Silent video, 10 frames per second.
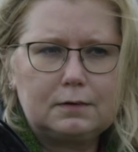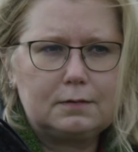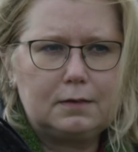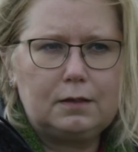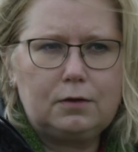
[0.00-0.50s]

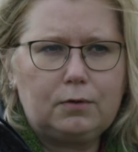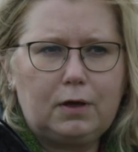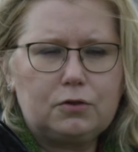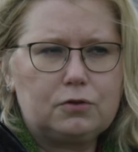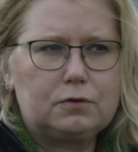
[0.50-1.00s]

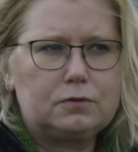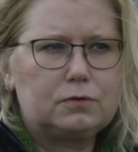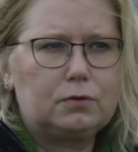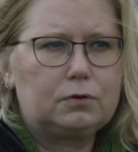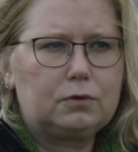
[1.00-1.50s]

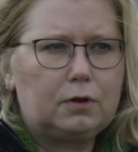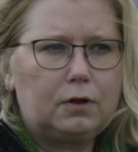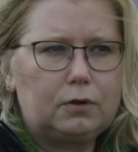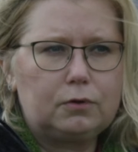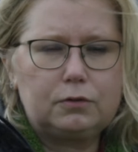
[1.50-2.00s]
situations or
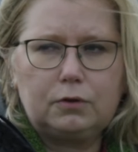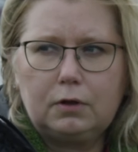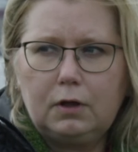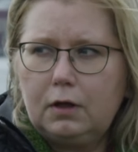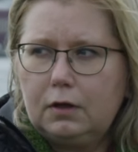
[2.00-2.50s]
the